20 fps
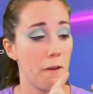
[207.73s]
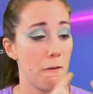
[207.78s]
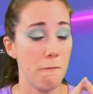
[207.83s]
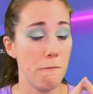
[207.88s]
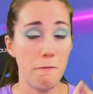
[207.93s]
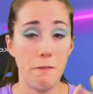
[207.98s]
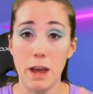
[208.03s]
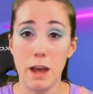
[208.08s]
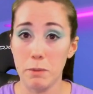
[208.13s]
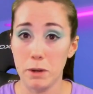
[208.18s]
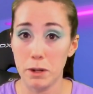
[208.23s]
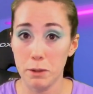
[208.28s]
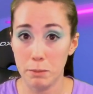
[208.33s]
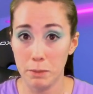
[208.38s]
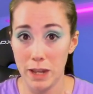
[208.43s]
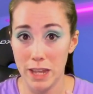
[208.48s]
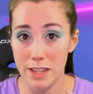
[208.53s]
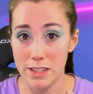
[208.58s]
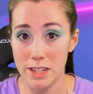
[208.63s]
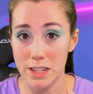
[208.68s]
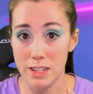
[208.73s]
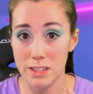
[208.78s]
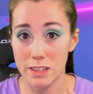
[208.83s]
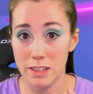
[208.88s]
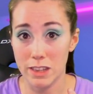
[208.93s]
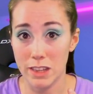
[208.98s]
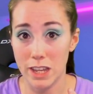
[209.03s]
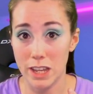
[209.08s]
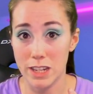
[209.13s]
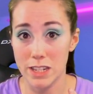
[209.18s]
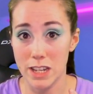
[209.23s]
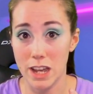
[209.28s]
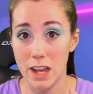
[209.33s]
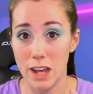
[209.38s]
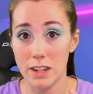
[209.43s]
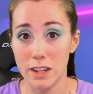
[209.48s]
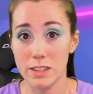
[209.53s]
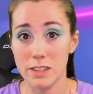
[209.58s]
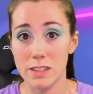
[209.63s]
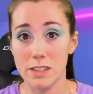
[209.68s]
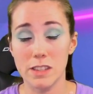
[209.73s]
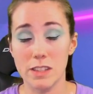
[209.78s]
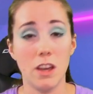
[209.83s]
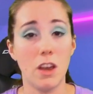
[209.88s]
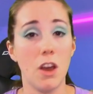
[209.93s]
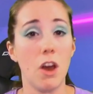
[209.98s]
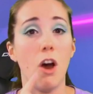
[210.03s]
fabric pasties and latex,